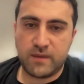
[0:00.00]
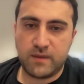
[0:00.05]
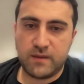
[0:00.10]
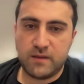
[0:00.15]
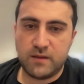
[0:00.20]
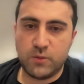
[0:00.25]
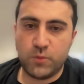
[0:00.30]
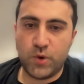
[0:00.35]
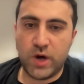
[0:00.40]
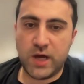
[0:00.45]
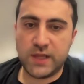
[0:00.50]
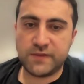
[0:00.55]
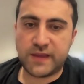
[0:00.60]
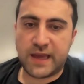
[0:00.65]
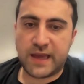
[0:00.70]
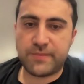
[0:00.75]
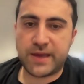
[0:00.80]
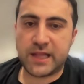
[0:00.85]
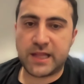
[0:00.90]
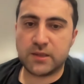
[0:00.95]
1
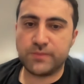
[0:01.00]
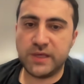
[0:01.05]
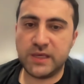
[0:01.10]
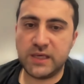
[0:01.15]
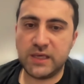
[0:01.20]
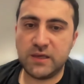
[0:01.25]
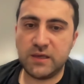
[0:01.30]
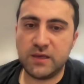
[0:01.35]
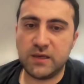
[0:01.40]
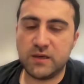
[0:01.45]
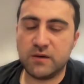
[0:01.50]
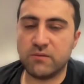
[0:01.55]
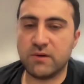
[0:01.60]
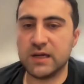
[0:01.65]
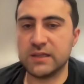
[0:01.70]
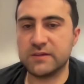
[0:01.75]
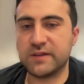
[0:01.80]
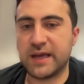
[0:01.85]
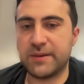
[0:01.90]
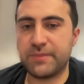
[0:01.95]
time LB, 1
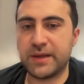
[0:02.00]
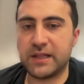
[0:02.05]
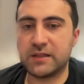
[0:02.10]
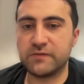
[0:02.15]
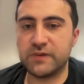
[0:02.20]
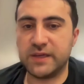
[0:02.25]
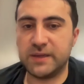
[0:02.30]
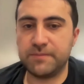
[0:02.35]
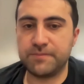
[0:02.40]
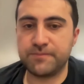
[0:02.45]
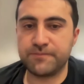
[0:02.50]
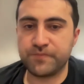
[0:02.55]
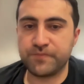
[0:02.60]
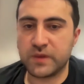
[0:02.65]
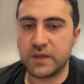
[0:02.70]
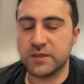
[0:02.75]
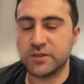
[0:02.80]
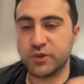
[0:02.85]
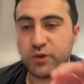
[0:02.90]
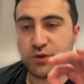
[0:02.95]
time LV.
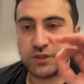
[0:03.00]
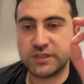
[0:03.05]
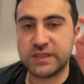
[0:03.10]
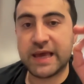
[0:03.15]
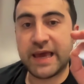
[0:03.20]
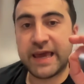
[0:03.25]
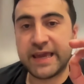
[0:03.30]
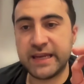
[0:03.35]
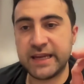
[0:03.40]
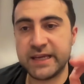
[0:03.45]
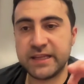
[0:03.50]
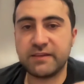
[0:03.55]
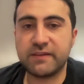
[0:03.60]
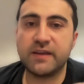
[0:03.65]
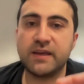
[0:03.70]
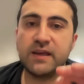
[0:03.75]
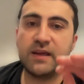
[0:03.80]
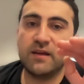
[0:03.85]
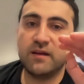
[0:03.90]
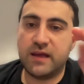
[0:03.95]
So stain it
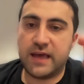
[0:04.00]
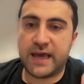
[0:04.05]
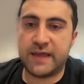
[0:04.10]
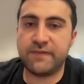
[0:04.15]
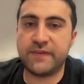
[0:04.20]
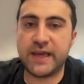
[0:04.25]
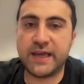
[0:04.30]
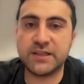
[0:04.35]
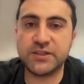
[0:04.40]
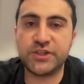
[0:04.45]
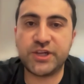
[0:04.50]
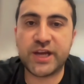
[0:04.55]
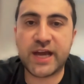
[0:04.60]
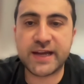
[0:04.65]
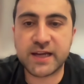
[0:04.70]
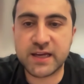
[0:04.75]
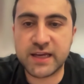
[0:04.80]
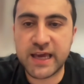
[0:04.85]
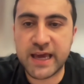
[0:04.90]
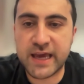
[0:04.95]
and then check
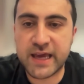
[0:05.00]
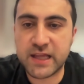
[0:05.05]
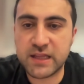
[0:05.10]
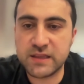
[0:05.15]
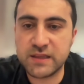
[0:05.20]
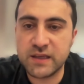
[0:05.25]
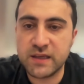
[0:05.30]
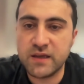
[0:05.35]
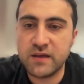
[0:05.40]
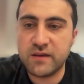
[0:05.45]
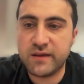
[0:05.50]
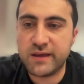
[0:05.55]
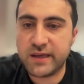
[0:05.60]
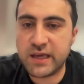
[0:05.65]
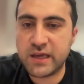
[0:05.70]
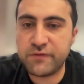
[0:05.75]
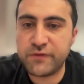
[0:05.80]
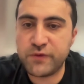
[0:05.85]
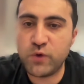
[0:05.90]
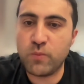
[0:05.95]
again
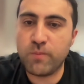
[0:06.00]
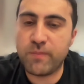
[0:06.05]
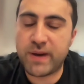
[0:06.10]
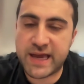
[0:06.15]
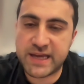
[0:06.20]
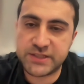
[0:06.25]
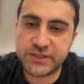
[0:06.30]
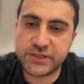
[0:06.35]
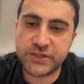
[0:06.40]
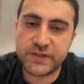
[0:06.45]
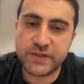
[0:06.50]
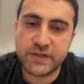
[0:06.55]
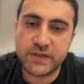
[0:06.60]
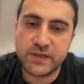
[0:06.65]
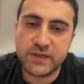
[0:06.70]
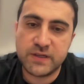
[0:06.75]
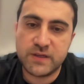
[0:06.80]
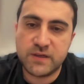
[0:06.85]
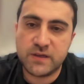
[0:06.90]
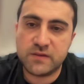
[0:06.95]
if you match
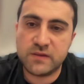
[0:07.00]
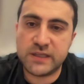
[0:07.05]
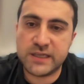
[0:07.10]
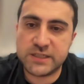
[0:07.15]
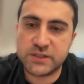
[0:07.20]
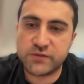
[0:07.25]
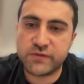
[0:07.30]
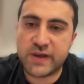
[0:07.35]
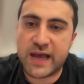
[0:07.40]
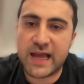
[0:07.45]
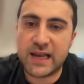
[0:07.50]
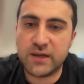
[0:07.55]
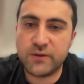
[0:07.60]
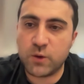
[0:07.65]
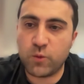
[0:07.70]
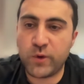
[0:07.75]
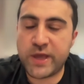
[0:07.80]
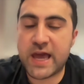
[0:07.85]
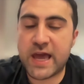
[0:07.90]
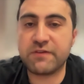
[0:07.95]
these values.
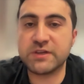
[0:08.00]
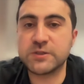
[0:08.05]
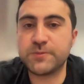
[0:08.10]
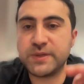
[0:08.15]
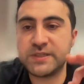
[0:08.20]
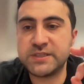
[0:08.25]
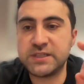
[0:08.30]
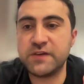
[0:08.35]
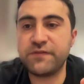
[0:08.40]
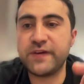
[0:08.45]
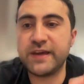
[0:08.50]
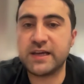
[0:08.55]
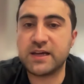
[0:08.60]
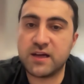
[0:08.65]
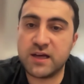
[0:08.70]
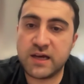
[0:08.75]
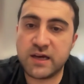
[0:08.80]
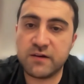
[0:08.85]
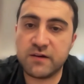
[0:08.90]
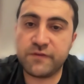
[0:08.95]
We have a
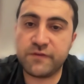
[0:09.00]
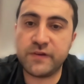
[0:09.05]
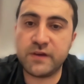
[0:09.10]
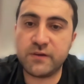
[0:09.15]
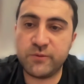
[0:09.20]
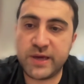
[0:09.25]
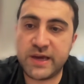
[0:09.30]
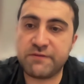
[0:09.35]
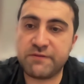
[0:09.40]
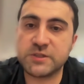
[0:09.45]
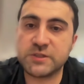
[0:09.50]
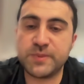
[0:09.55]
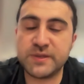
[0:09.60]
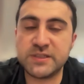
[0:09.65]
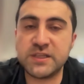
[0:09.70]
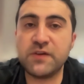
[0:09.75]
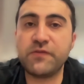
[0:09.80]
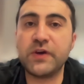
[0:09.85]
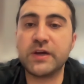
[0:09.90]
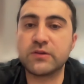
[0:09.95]

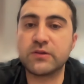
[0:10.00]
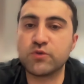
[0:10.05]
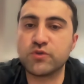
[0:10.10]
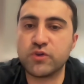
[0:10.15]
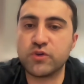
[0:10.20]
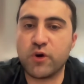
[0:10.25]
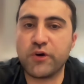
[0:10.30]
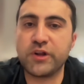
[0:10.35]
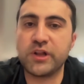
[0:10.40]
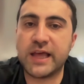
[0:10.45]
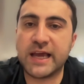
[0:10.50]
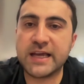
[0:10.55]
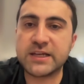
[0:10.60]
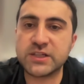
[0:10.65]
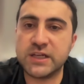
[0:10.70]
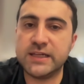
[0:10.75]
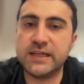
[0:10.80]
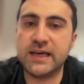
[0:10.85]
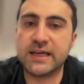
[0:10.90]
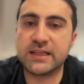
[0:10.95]
specific tutorial
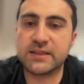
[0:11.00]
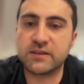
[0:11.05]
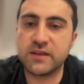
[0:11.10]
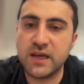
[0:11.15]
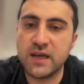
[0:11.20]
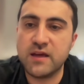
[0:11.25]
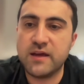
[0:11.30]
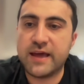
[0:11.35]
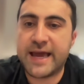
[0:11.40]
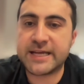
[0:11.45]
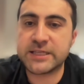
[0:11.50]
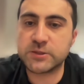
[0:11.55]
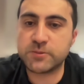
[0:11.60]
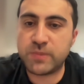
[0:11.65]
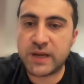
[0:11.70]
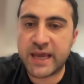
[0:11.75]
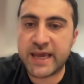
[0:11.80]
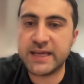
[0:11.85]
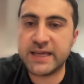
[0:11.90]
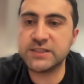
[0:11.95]
actually that
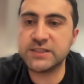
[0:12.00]
explains